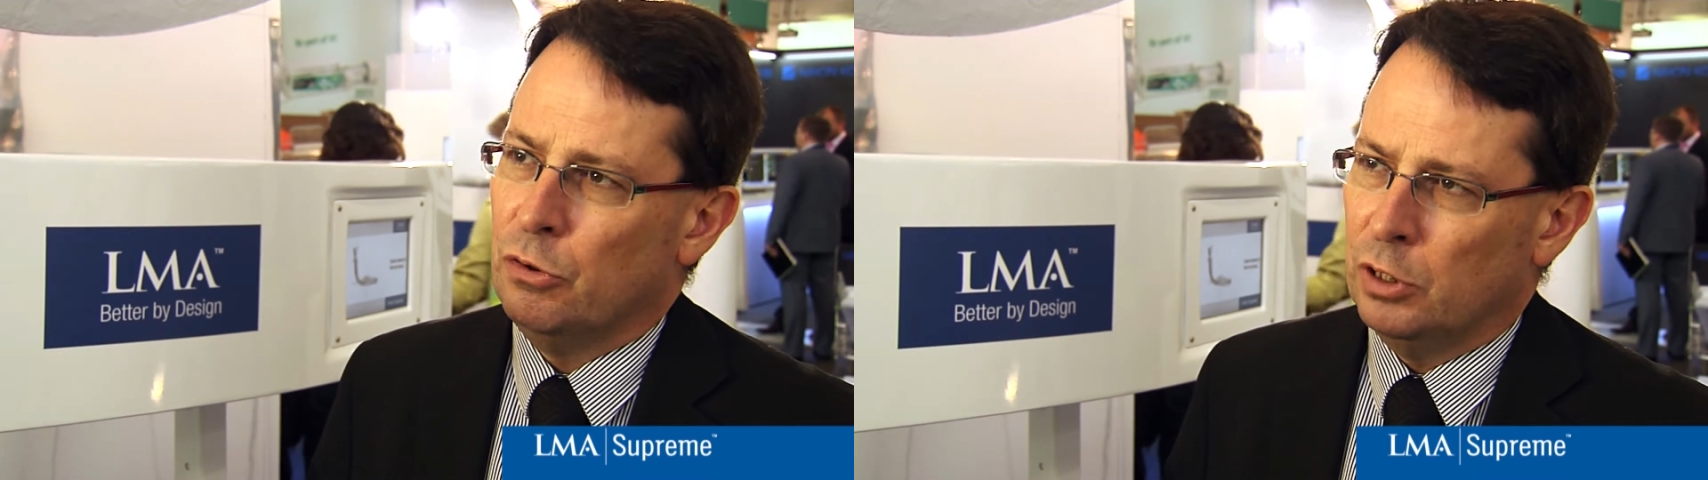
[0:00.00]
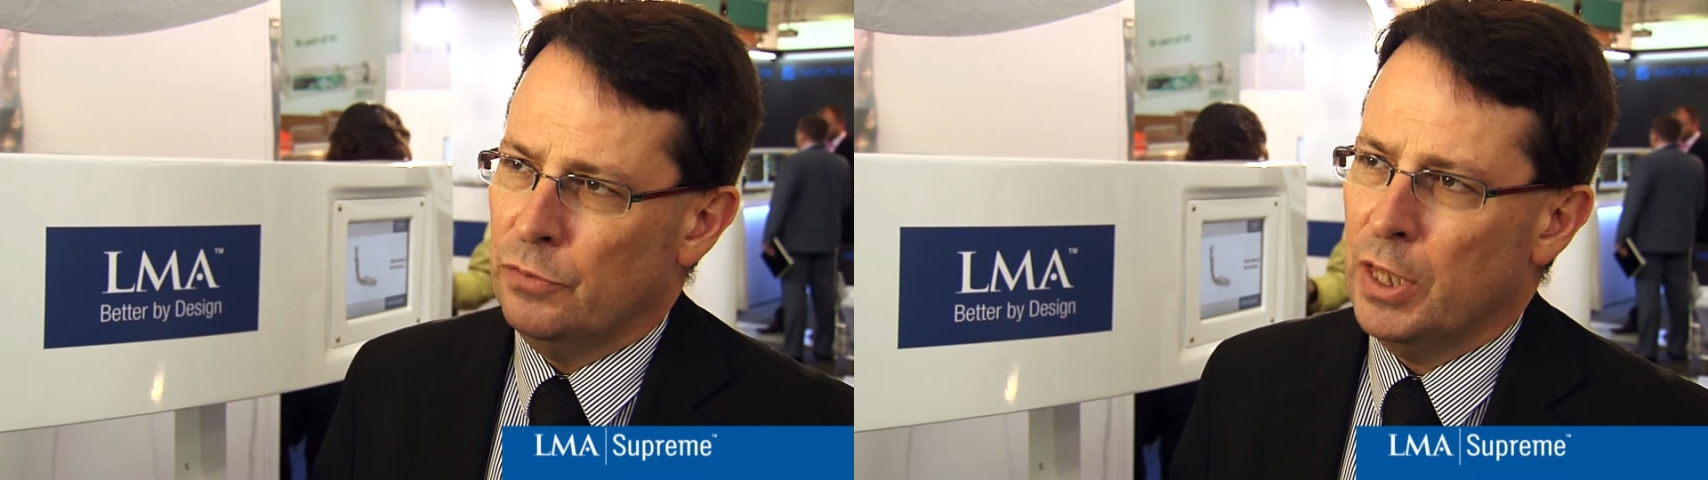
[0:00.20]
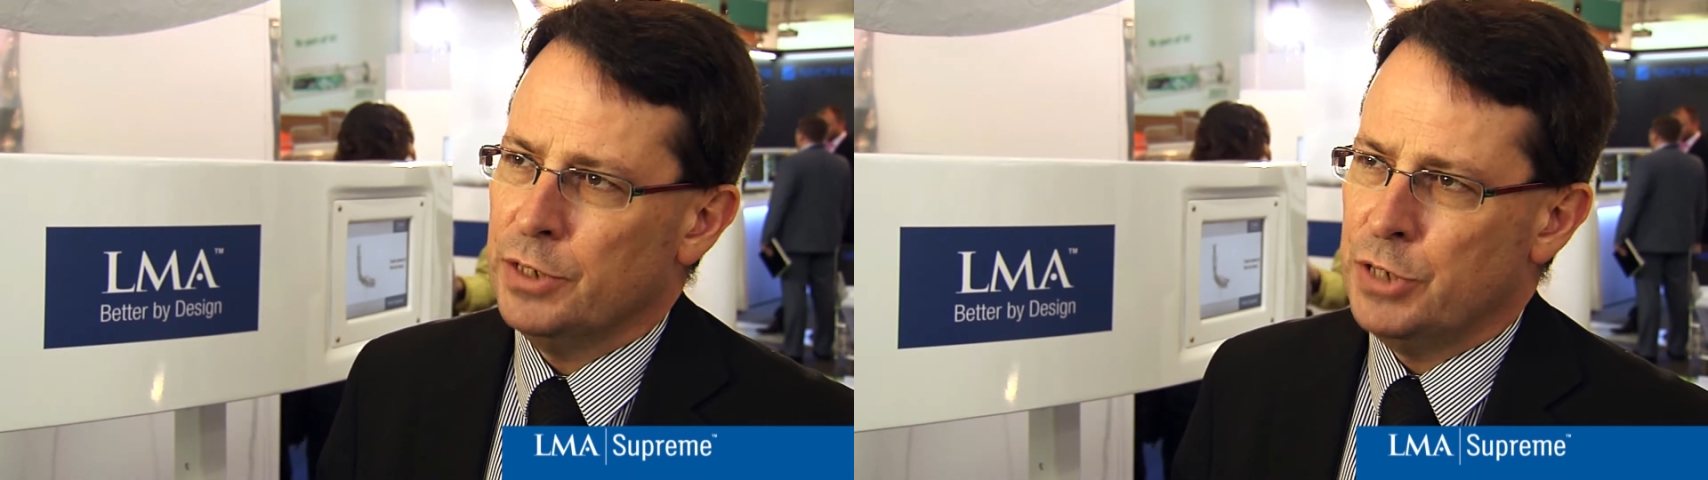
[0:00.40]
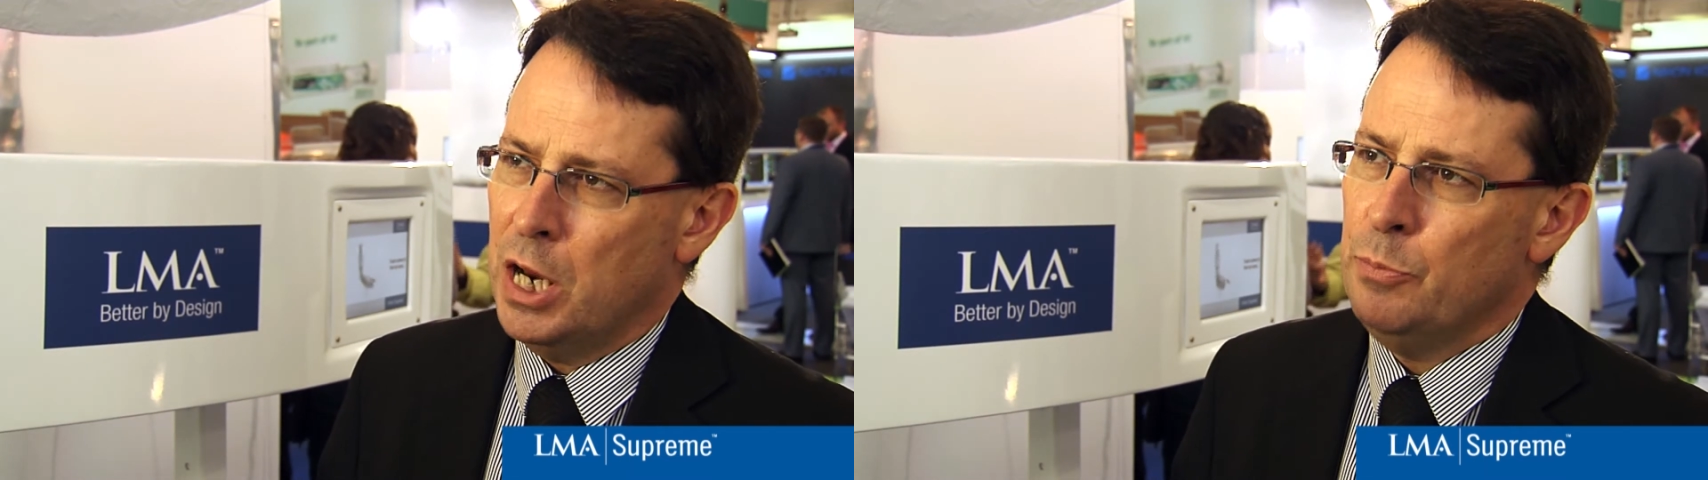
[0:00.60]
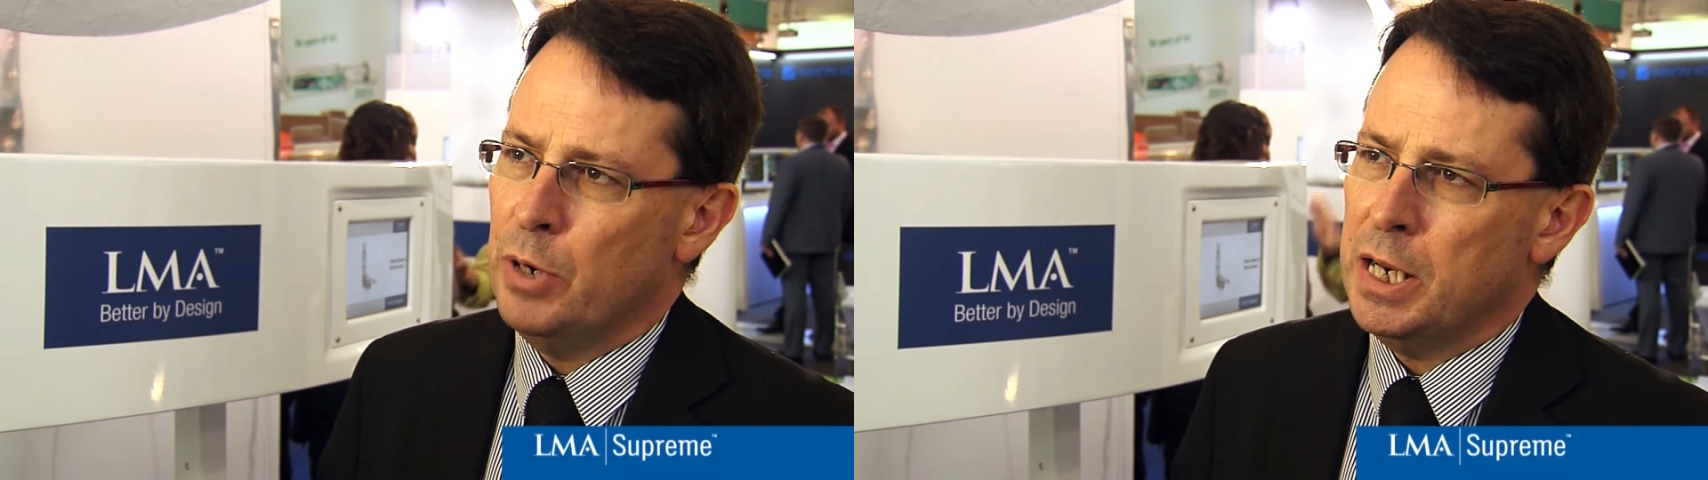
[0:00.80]
all of that
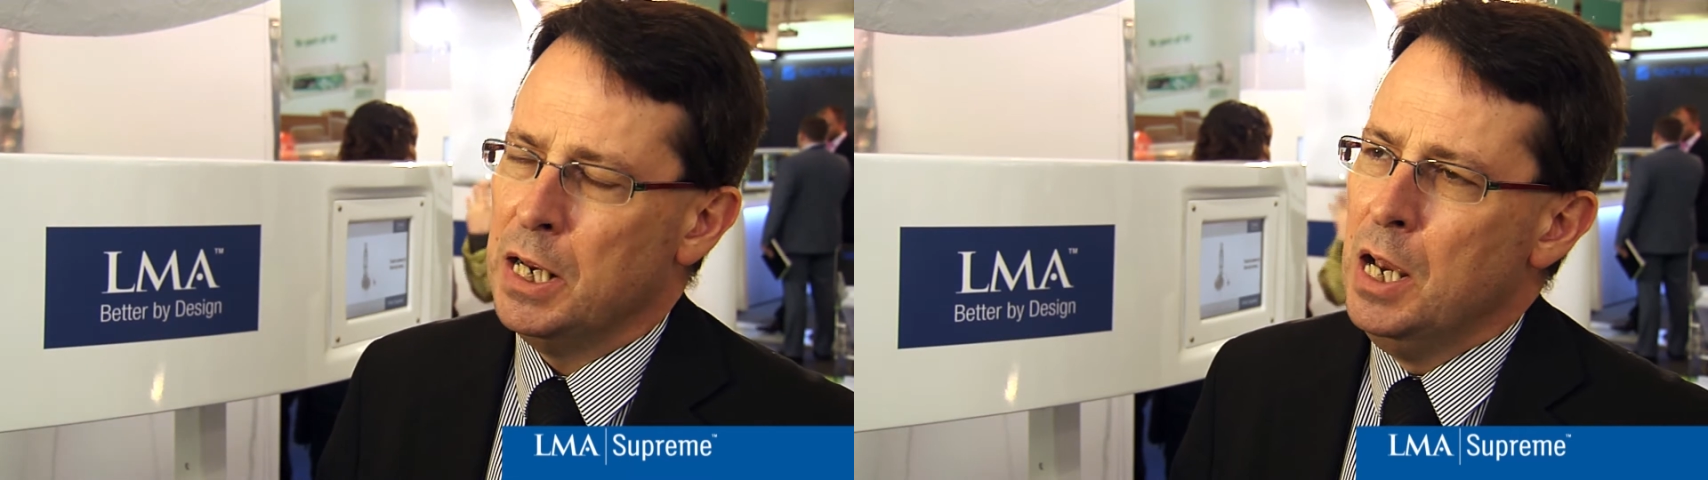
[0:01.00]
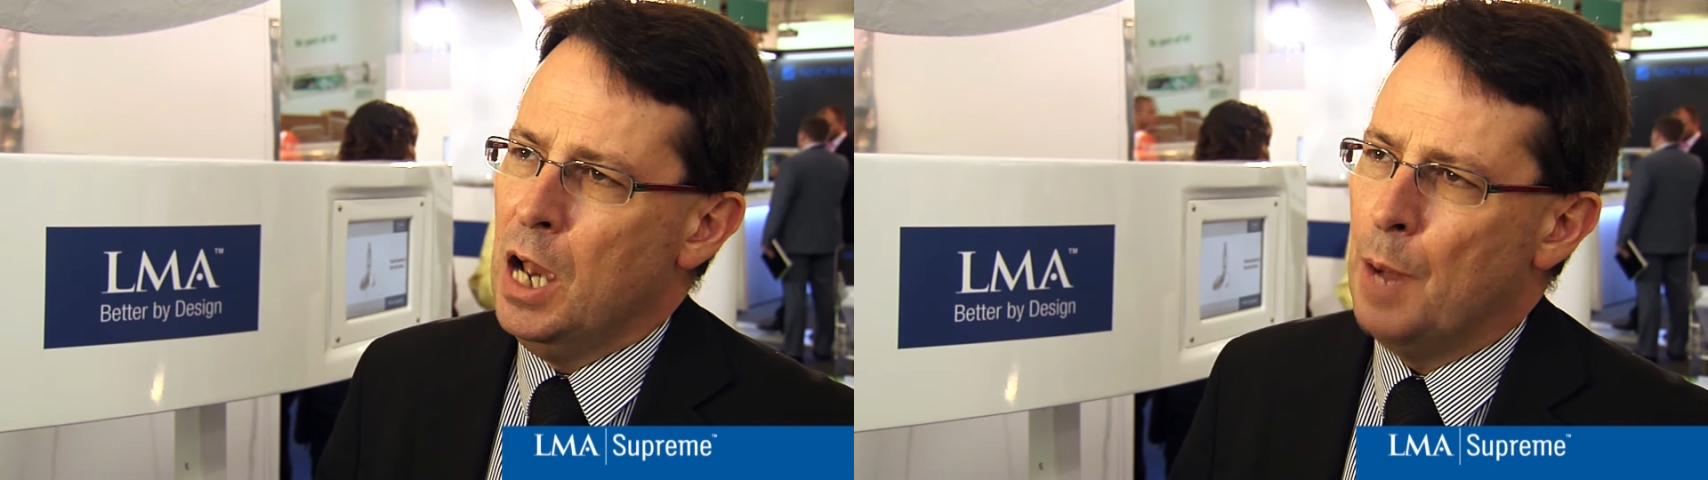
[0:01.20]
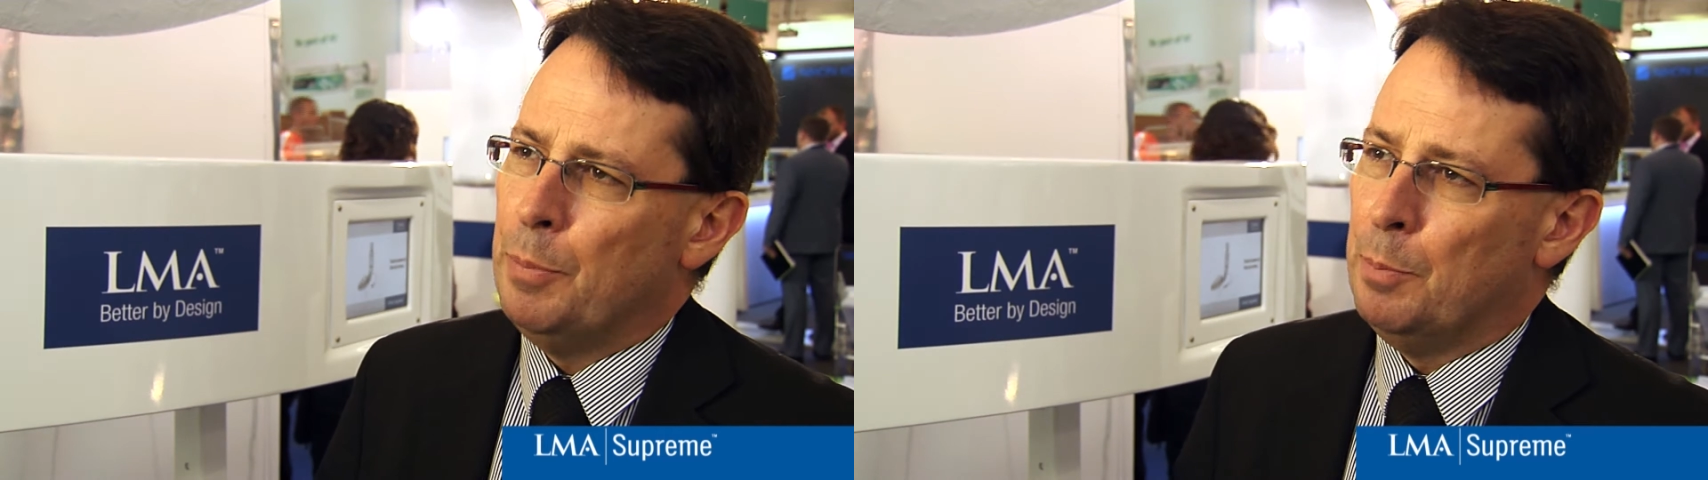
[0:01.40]
debris up